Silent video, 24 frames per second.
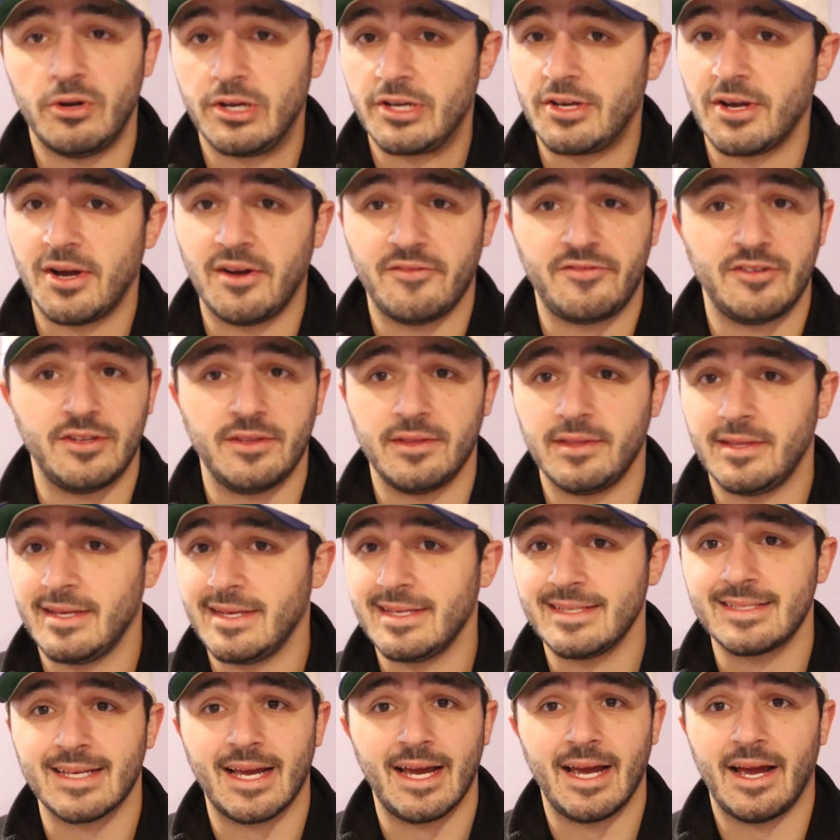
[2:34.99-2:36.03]
pretty confident in
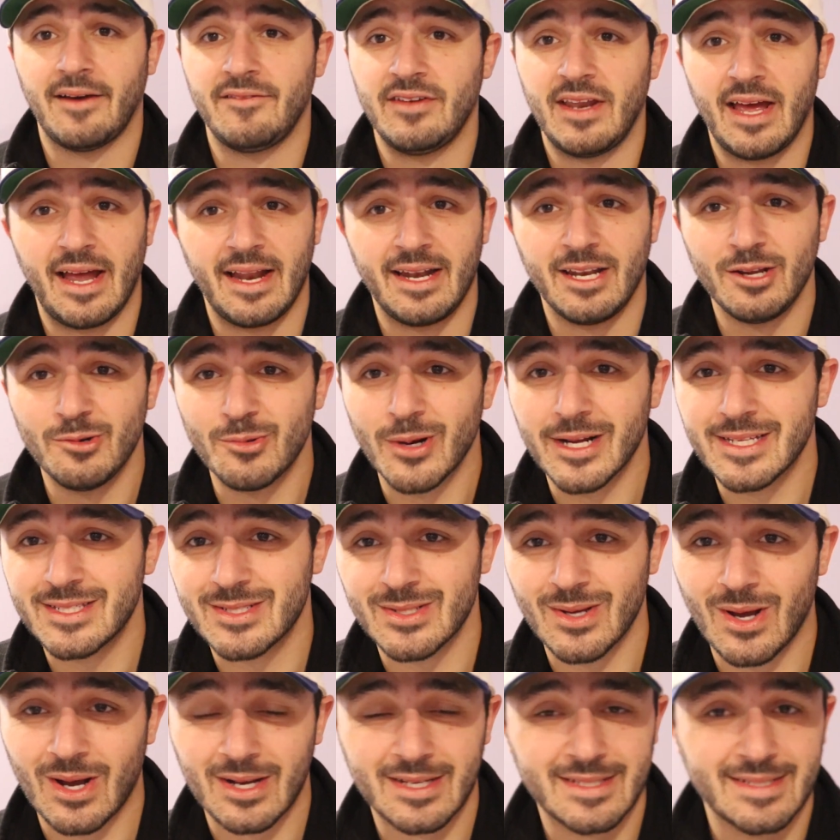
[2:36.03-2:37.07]
these. I haven't had any wet
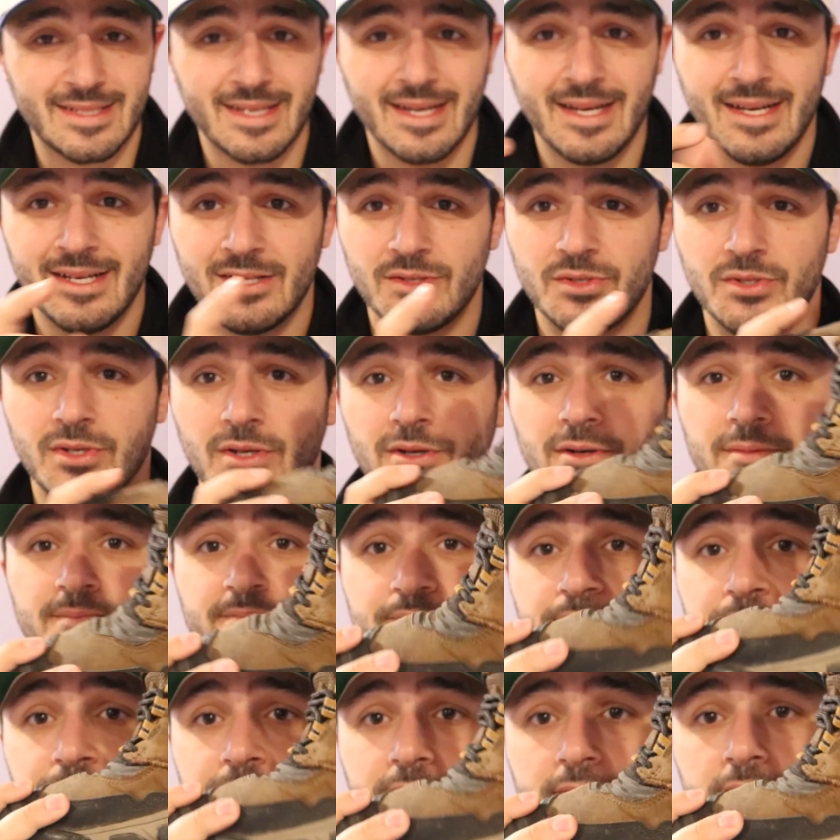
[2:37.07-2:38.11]
socks. So
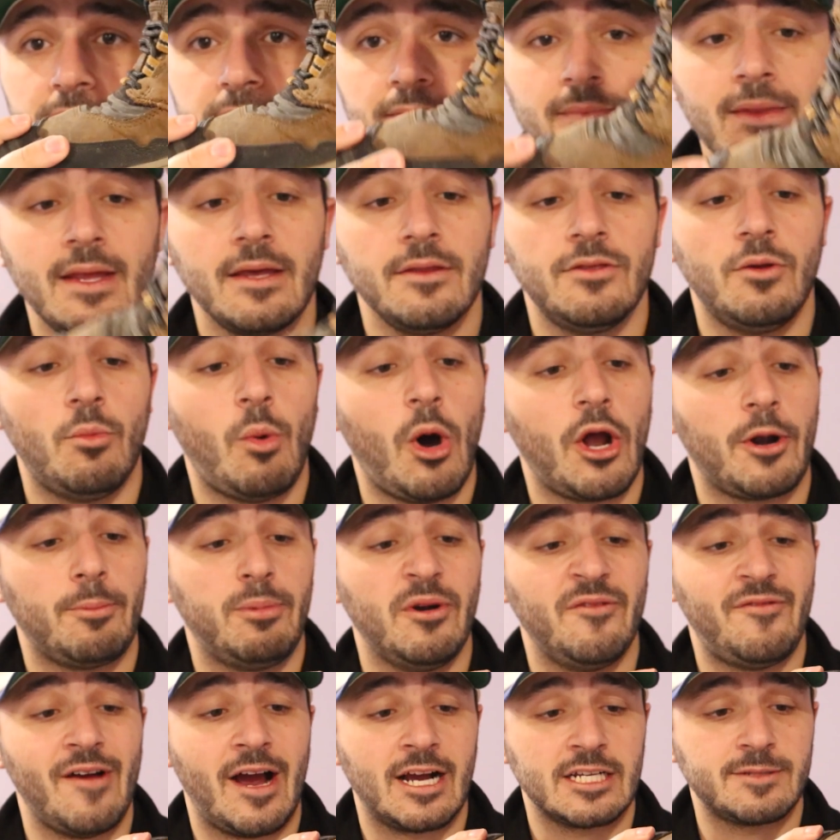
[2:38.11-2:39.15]
the
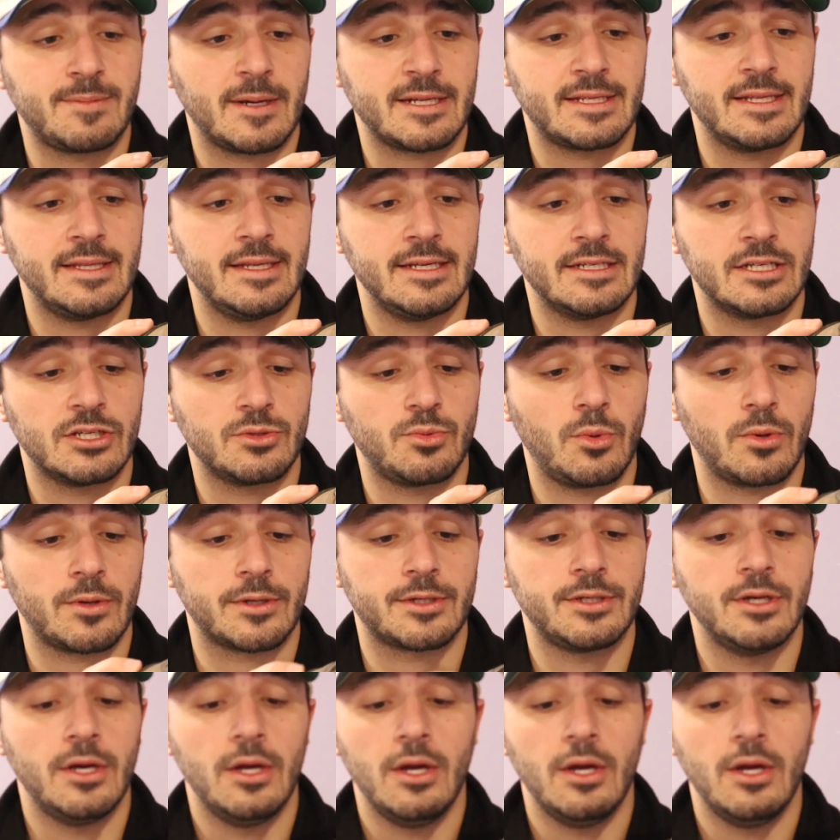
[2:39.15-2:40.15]
waterproof aspect of these has worked